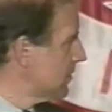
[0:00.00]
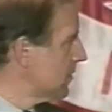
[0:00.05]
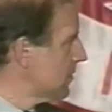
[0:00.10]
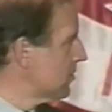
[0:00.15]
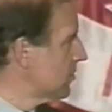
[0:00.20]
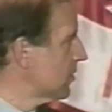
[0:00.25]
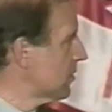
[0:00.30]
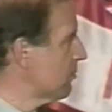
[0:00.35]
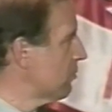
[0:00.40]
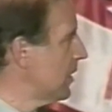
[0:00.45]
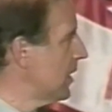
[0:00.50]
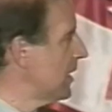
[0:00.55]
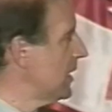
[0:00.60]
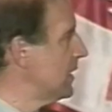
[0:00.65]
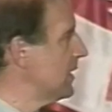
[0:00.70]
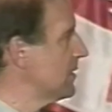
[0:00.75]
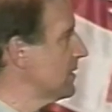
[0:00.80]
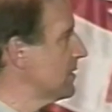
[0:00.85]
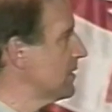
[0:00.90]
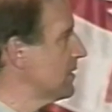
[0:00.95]
took place,
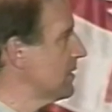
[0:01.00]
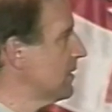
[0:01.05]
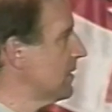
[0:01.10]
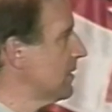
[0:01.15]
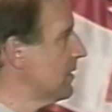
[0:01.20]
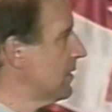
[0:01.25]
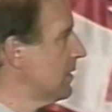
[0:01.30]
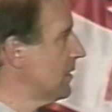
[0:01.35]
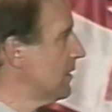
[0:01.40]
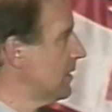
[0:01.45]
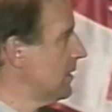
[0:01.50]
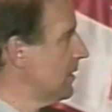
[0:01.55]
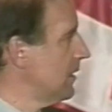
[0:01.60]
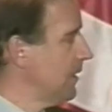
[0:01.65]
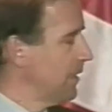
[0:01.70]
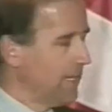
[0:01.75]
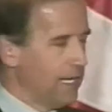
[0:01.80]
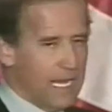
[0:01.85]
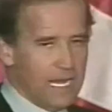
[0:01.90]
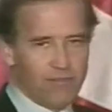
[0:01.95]

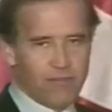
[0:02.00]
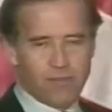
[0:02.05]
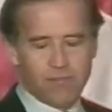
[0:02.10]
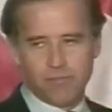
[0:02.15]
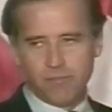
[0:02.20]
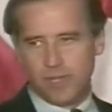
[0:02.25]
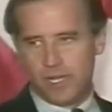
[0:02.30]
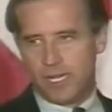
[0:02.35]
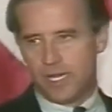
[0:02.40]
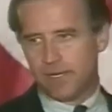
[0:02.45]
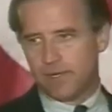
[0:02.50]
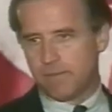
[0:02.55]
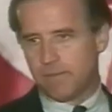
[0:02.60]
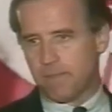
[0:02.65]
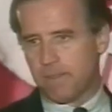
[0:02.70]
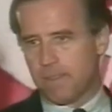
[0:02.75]
and having been